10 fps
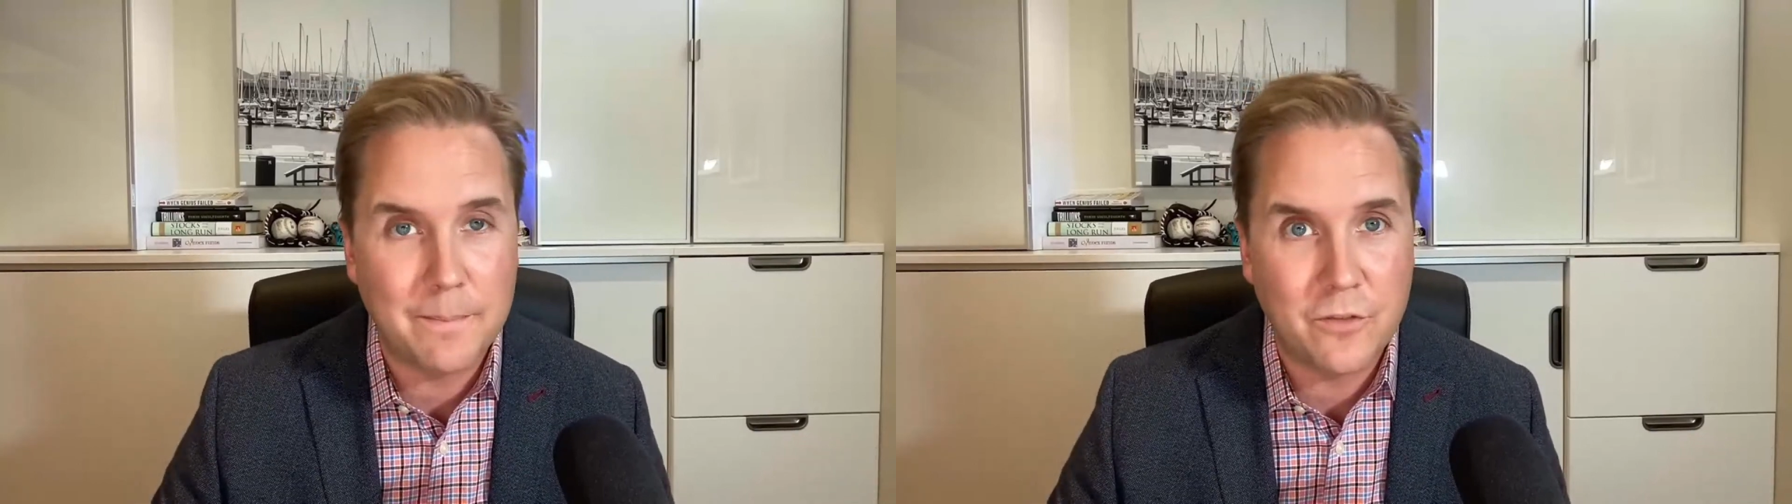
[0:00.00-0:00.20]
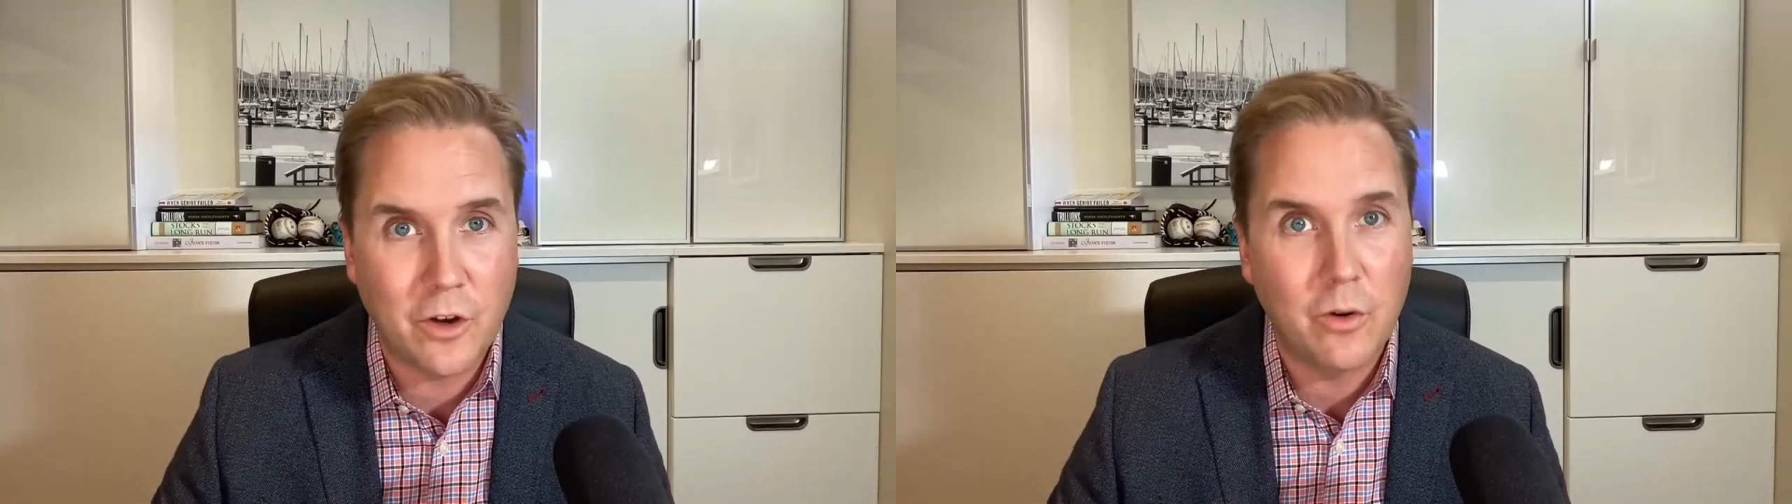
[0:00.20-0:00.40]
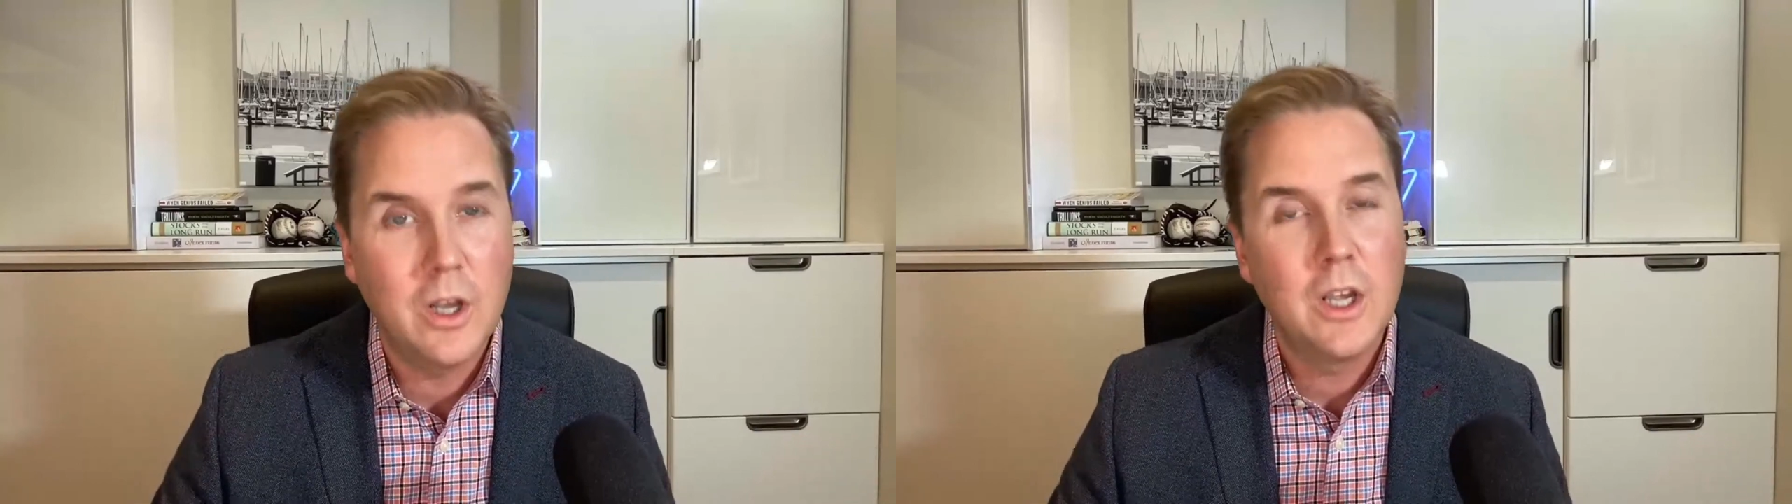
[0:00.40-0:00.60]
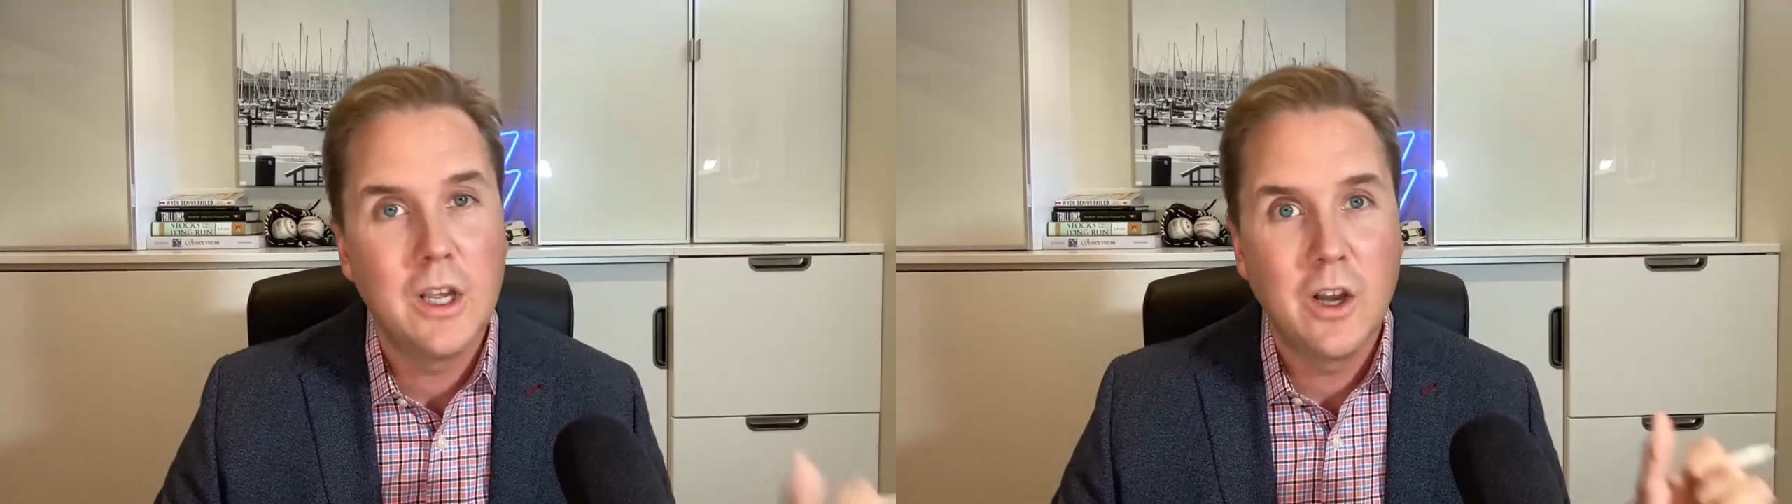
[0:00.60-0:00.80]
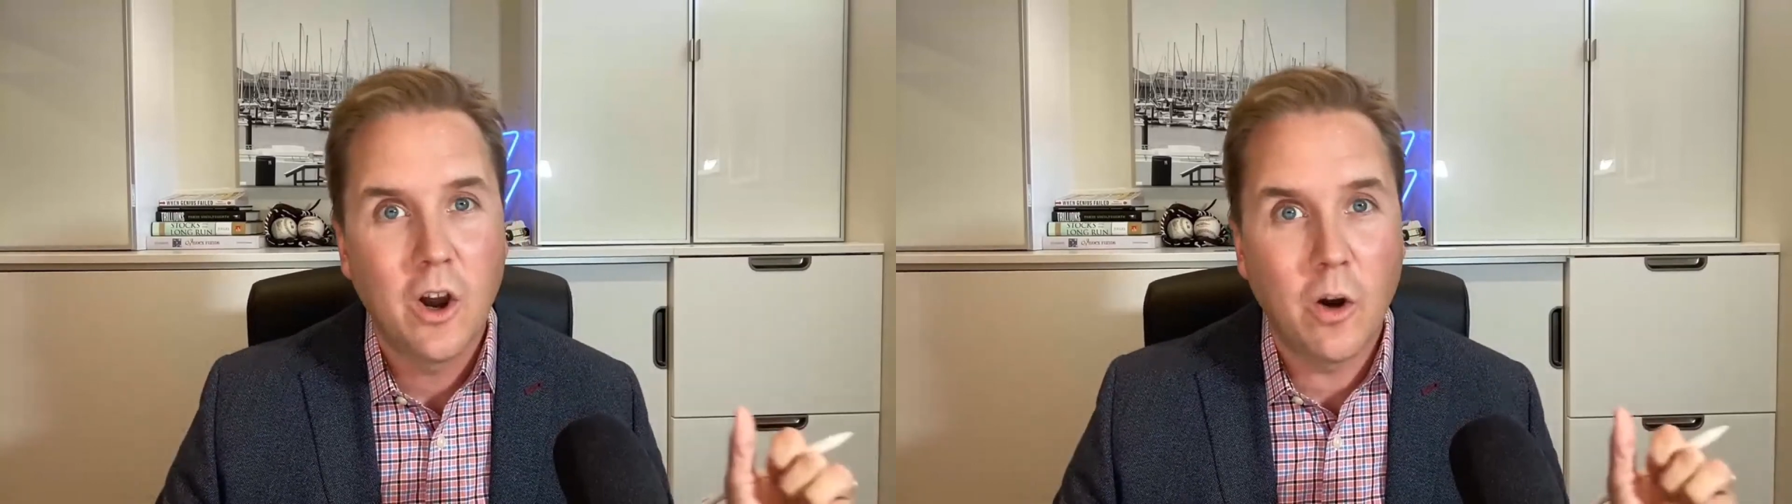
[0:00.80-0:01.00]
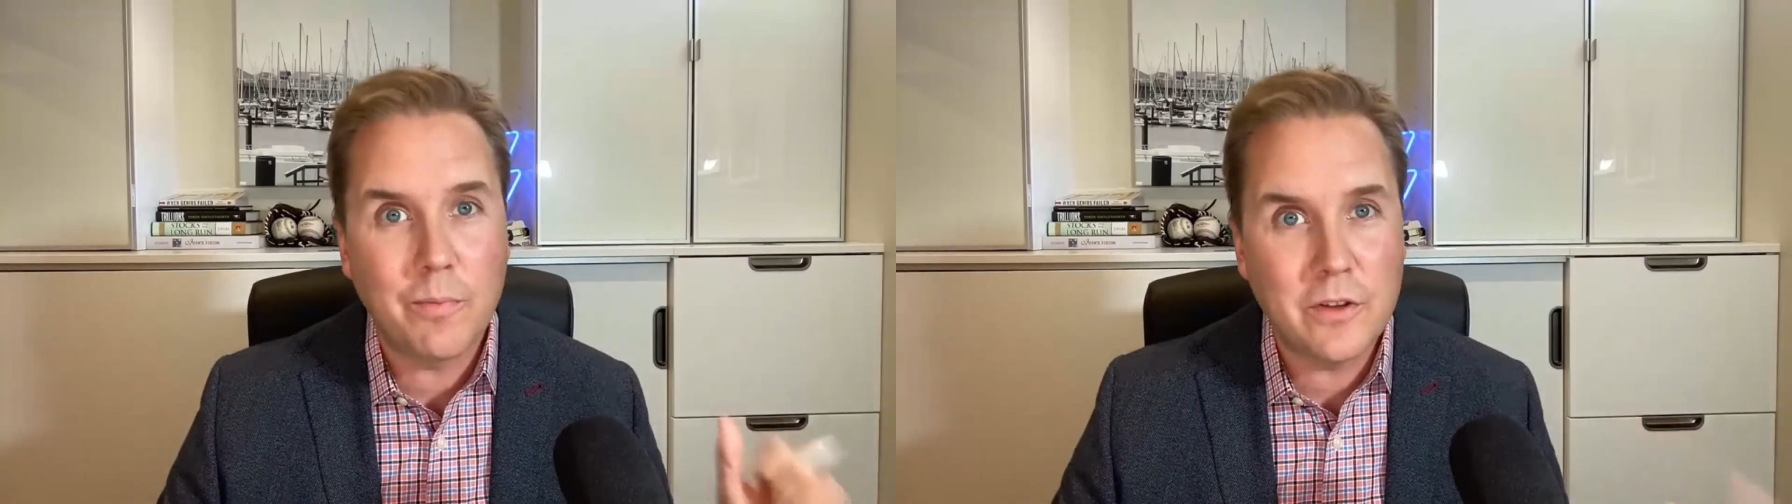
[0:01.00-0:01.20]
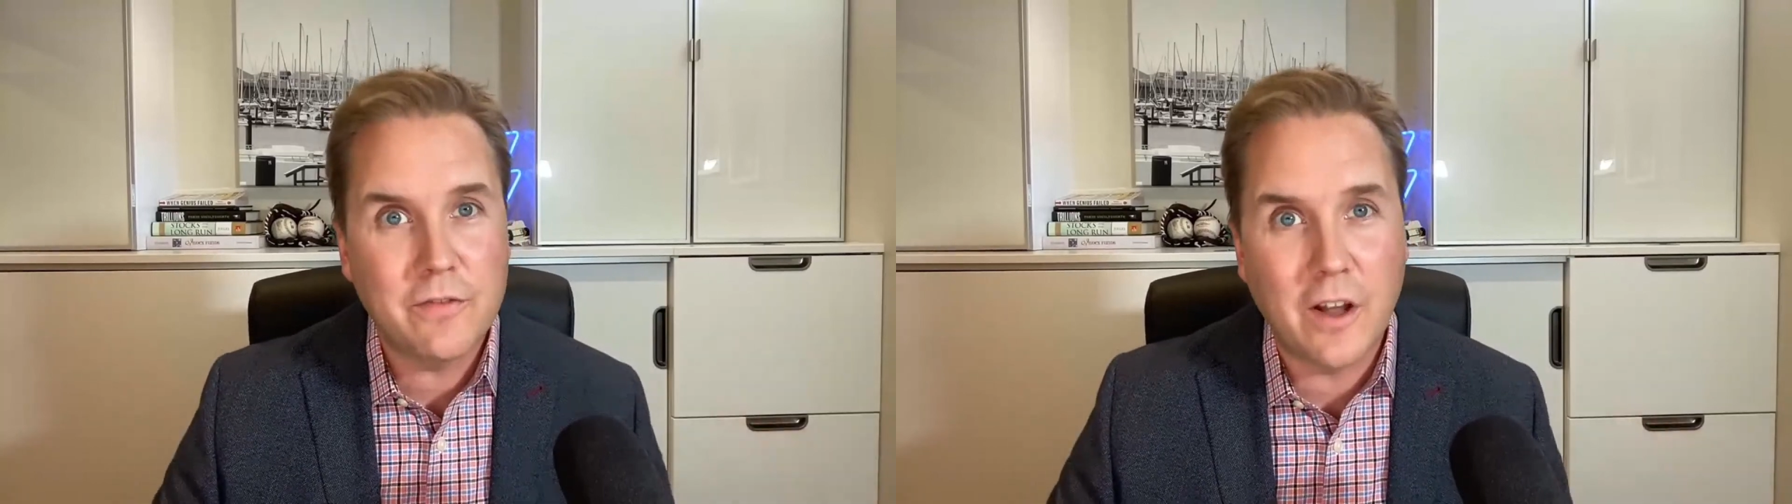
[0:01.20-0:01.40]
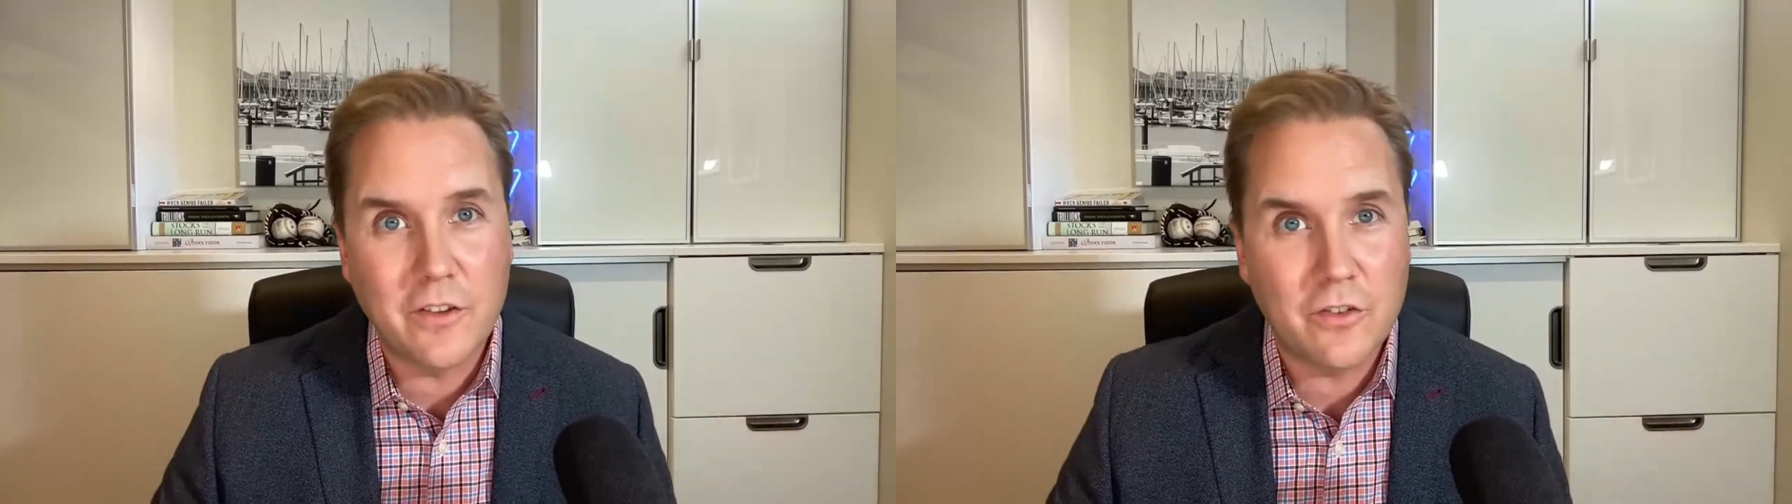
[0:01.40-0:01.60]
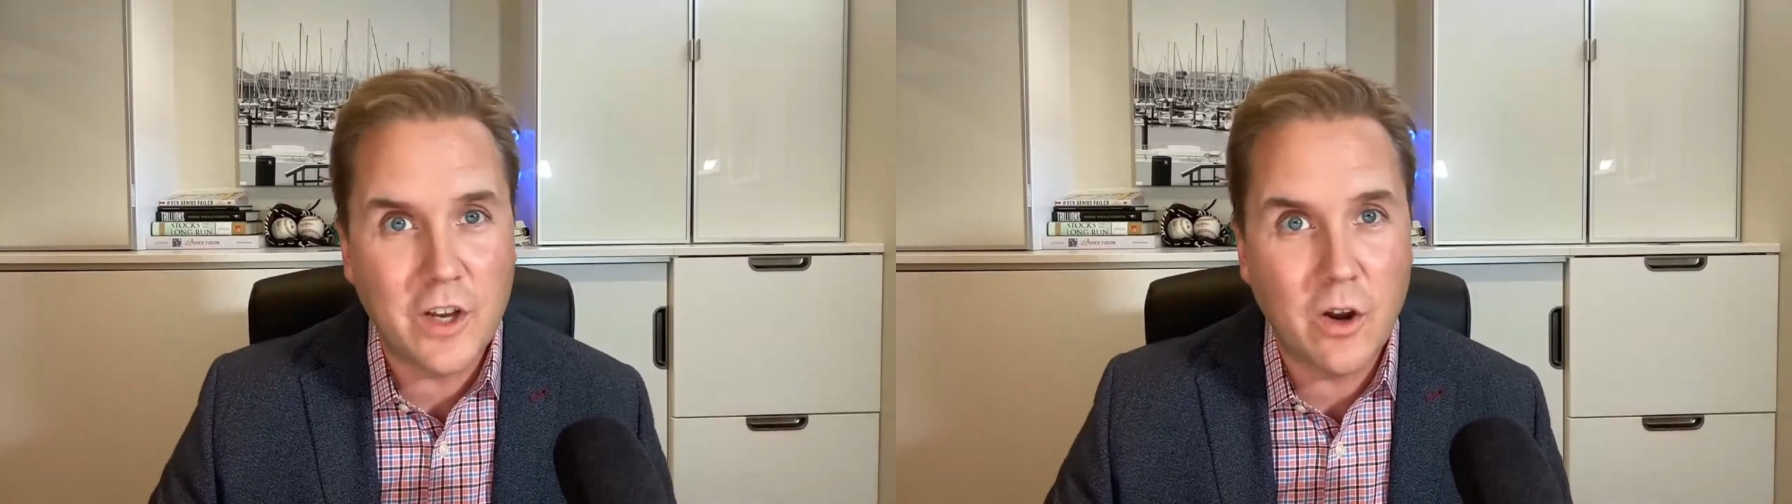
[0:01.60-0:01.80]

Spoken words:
So hopefully you found this video